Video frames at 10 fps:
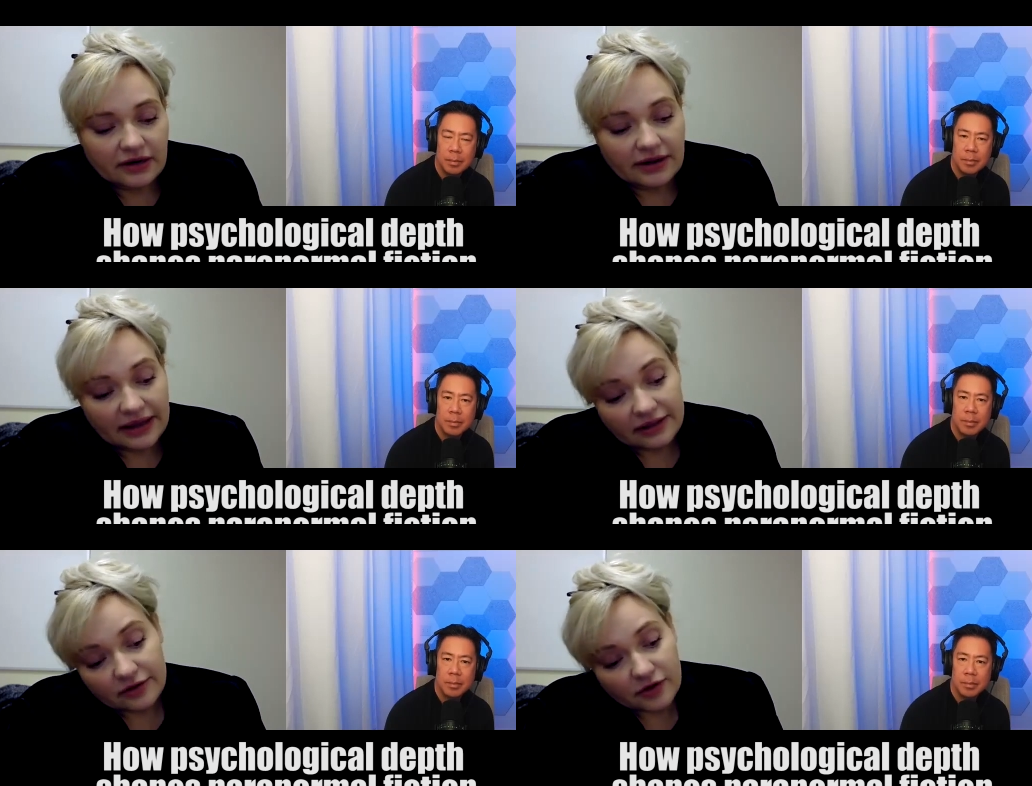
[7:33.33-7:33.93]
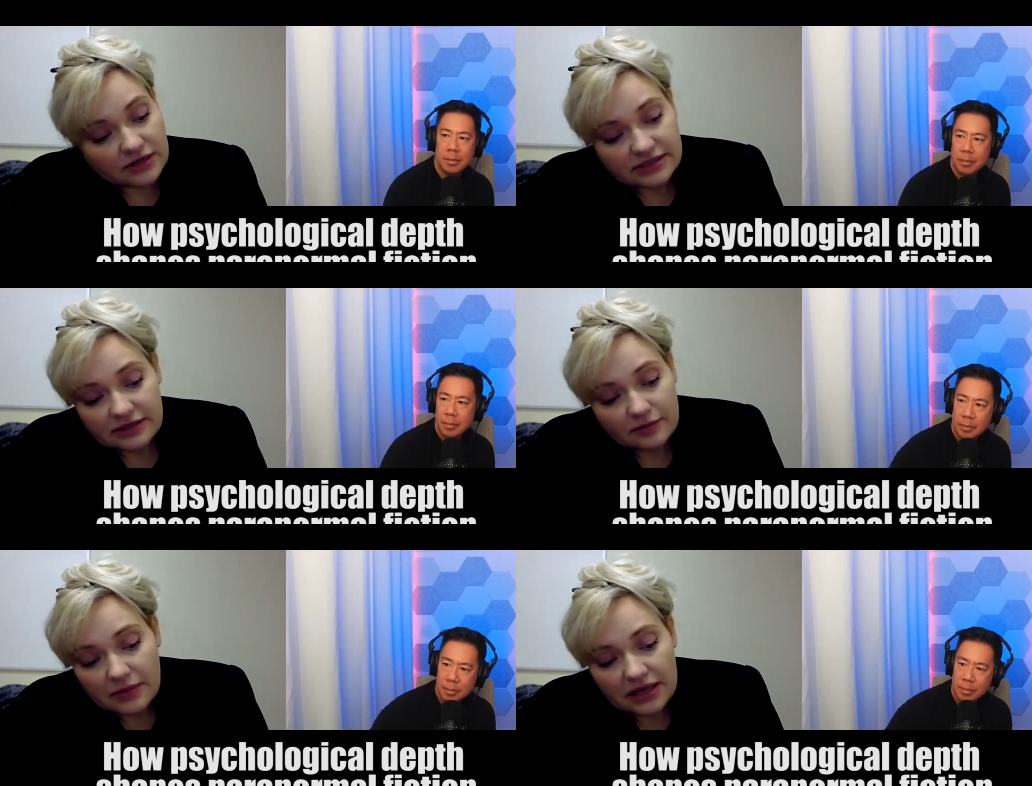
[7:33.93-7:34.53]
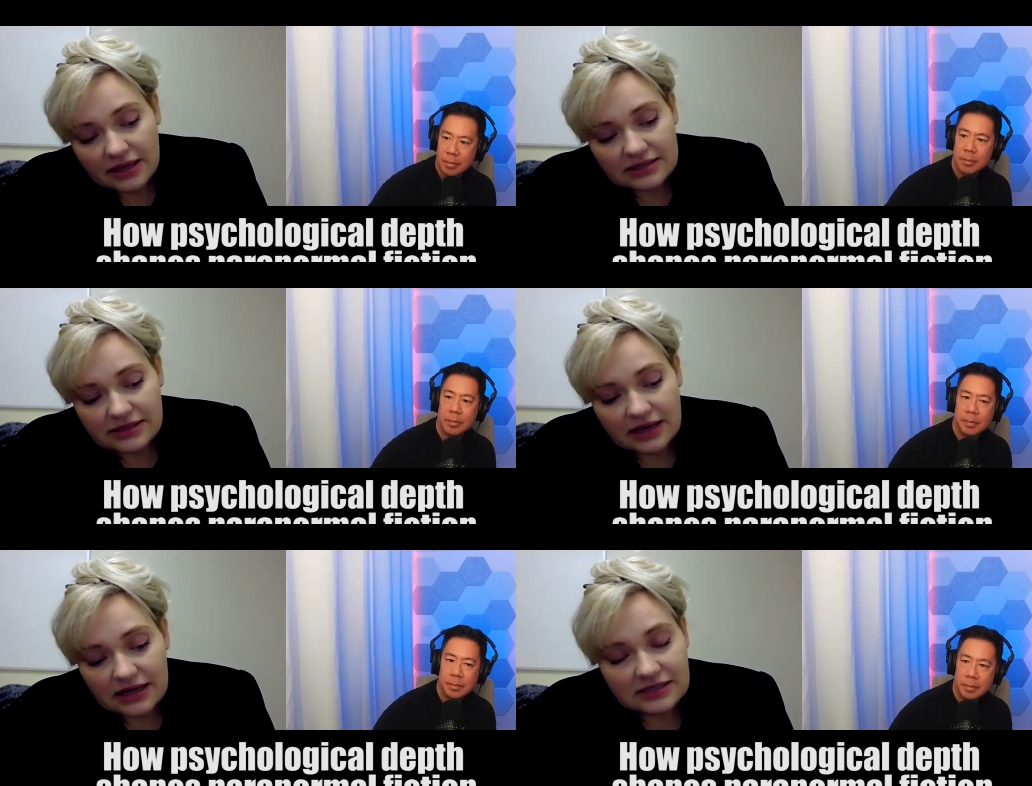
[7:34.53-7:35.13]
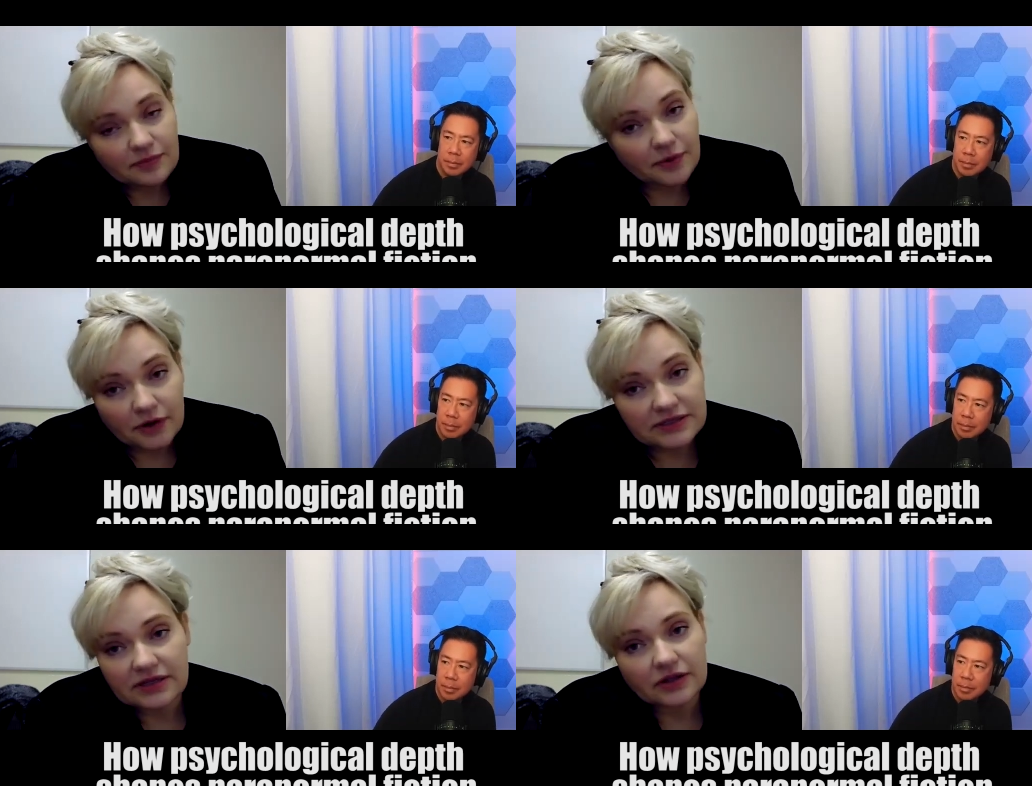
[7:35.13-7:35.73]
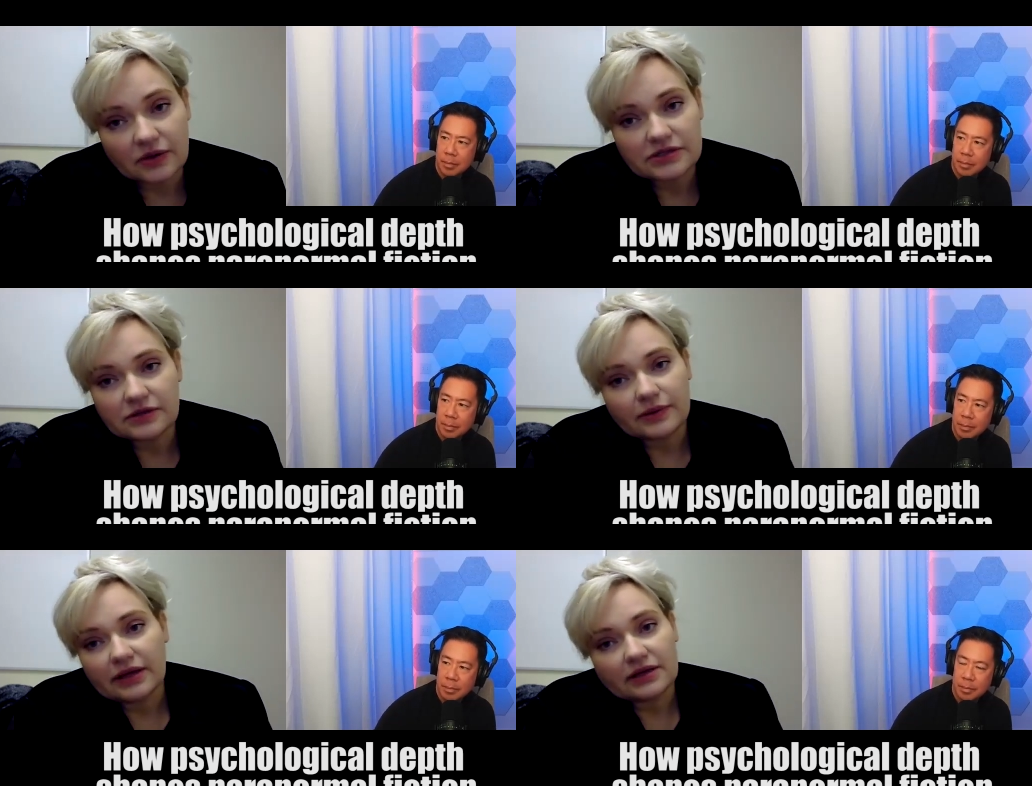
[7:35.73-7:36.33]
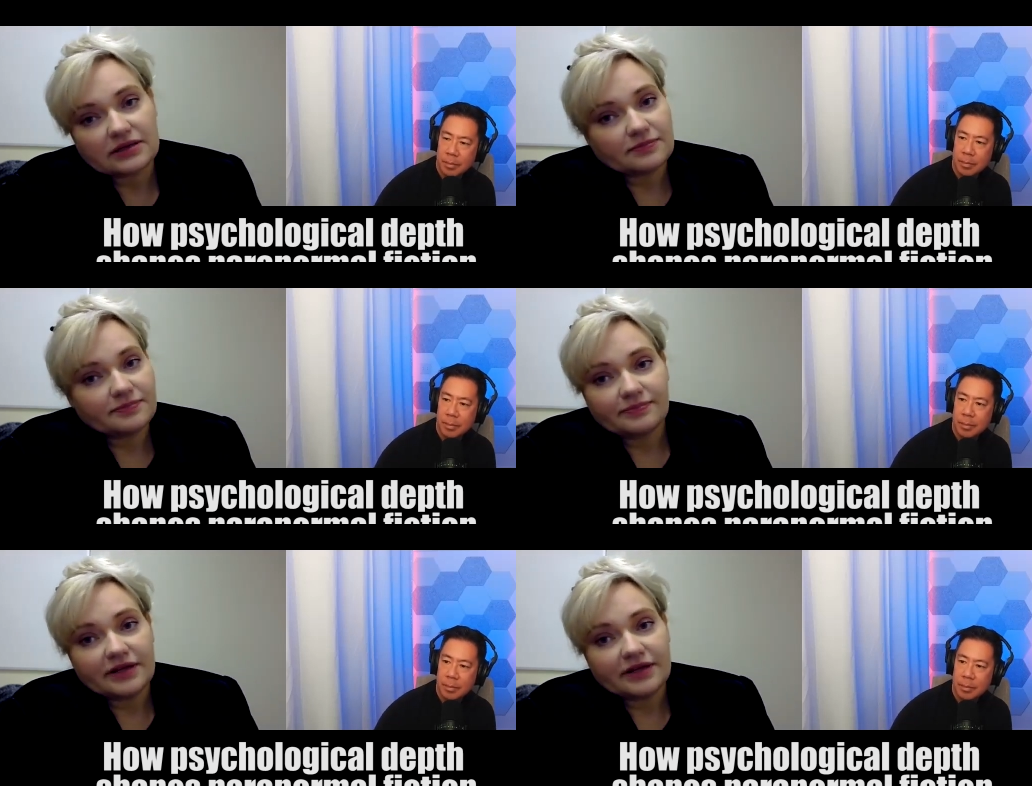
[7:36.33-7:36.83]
Speaker 1: there and of course still me as a as a person also uh,